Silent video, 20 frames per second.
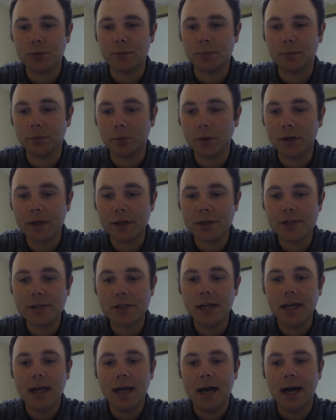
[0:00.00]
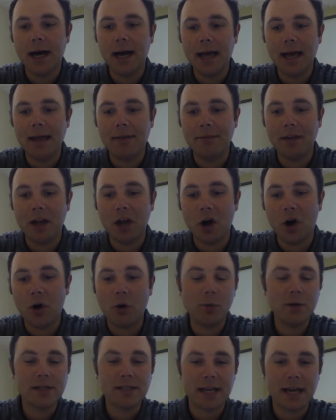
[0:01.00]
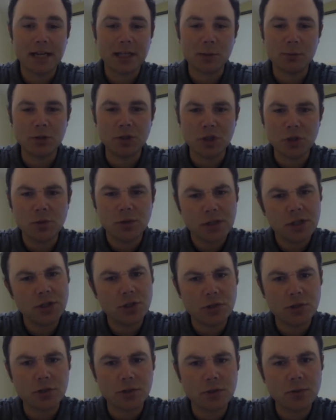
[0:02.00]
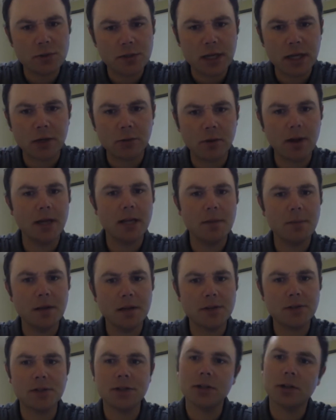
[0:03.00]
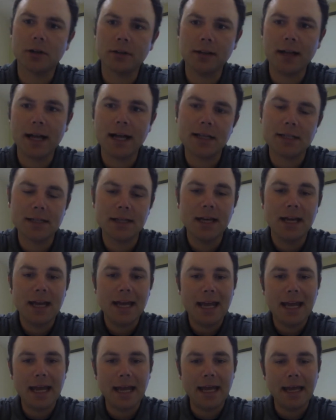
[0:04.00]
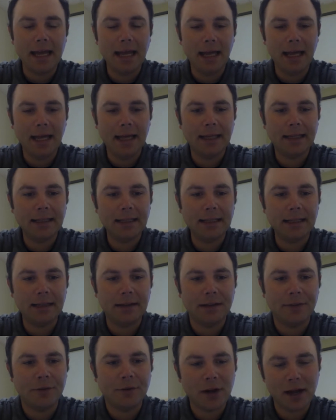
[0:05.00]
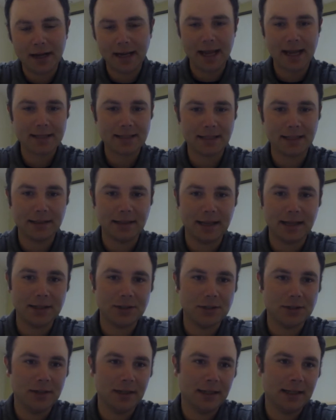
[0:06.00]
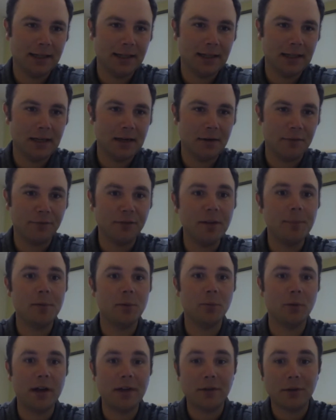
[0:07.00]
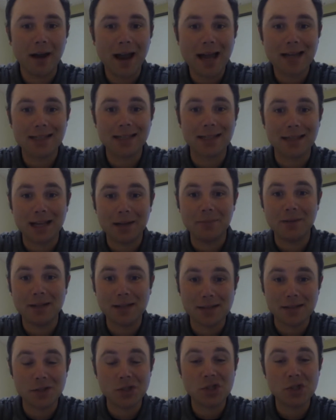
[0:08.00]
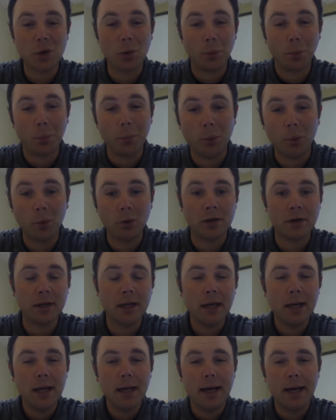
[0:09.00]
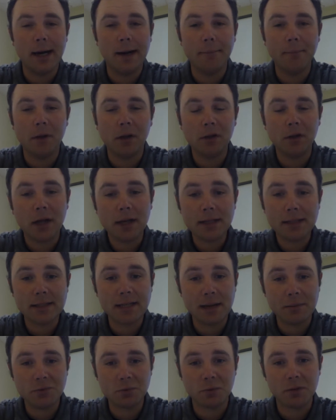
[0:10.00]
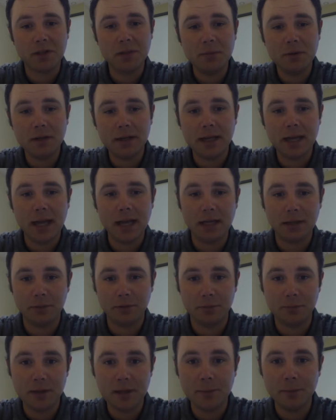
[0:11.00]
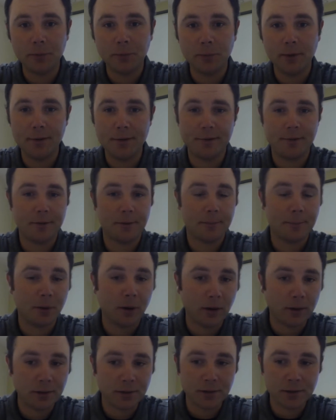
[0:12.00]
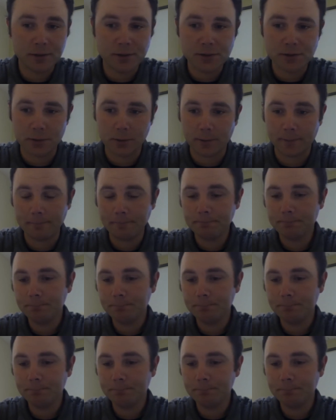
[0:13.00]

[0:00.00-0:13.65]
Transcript: employers, and they always ask me, do you teach your students how to write emails in your class? And they're not asking that in a flippant way. They're asking that because it's so important. A lot of times we're communicating with people, whether they're partners or